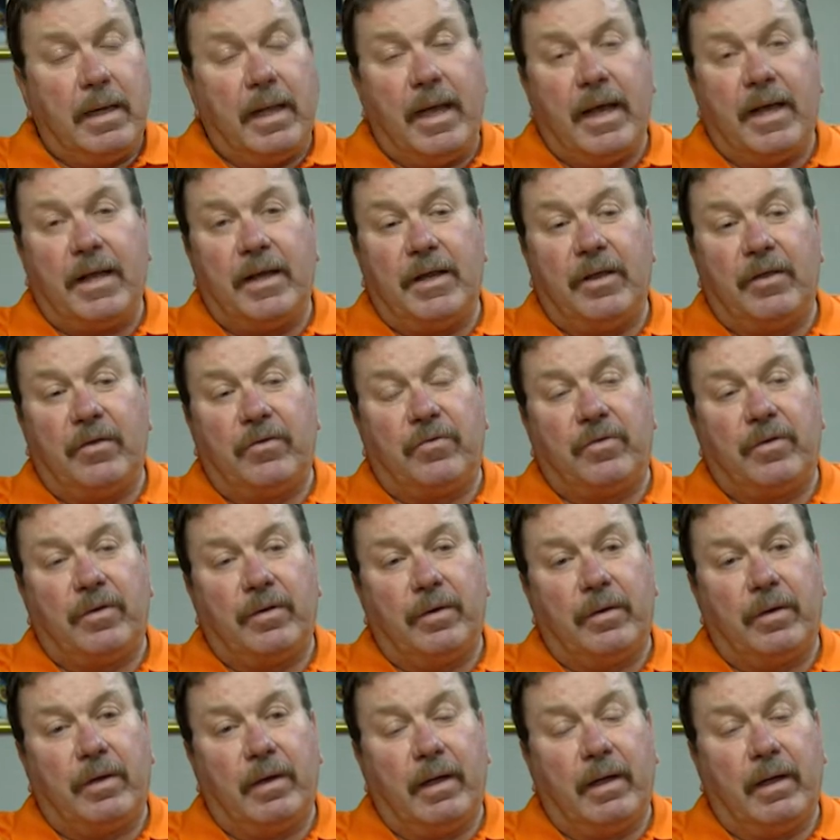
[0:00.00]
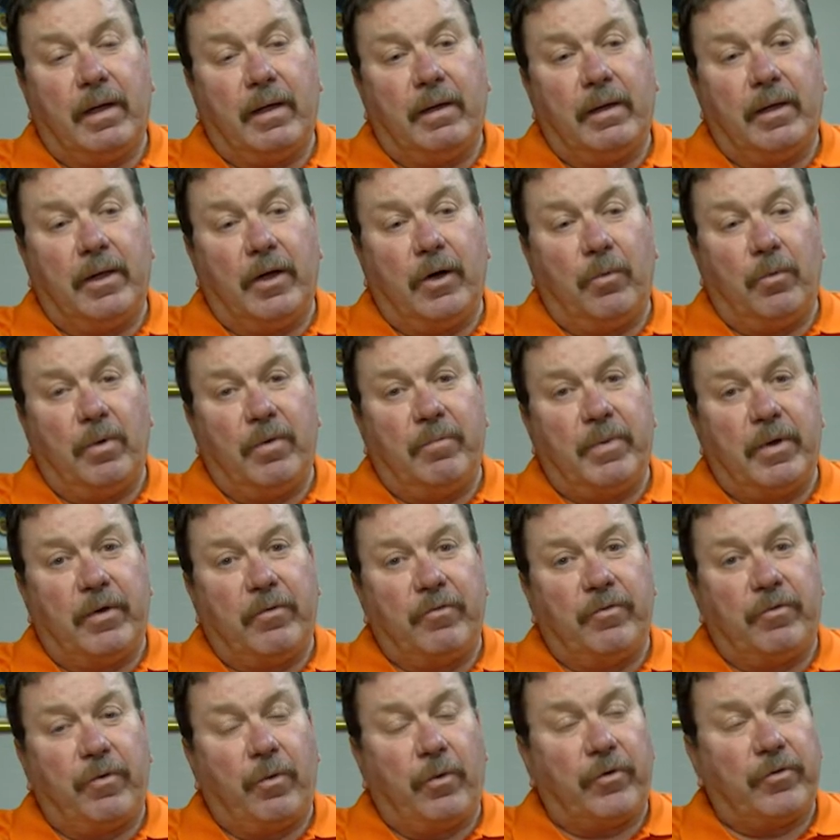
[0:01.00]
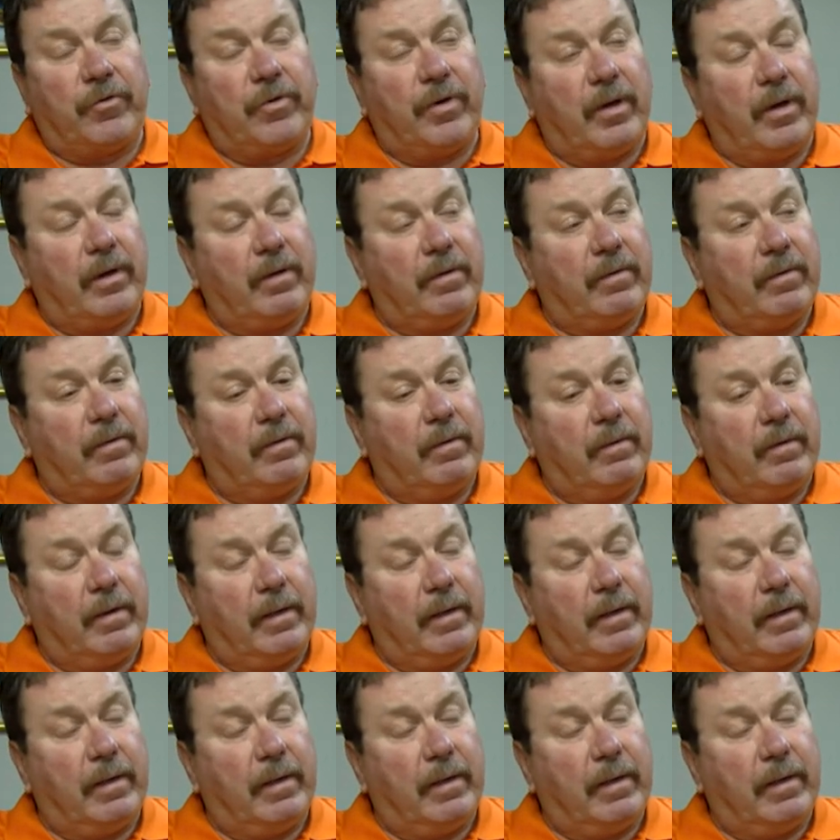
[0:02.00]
Yeah, it is, and we've been fortunate